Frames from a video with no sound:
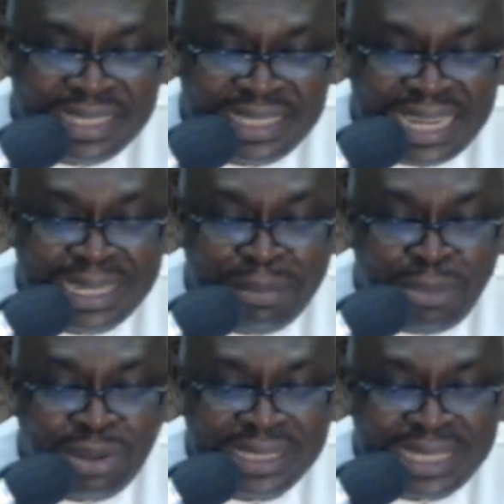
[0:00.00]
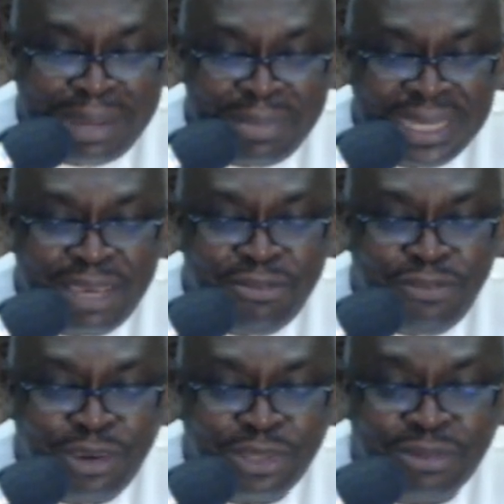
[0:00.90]
than a monster making
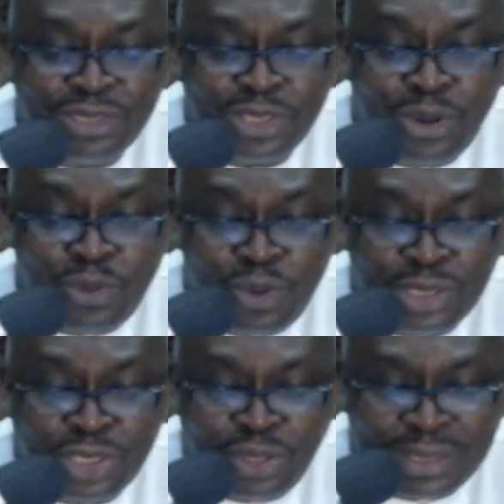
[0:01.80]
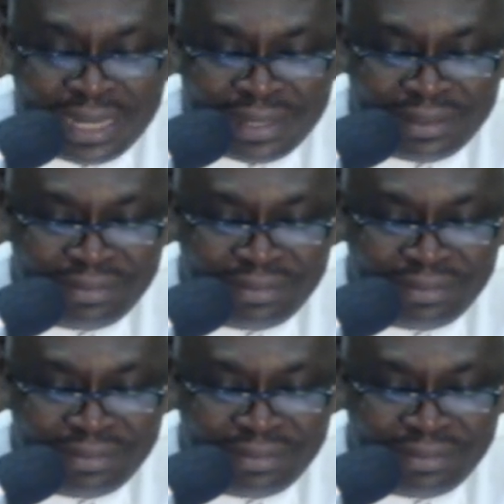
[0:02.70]
fun of someone's stutter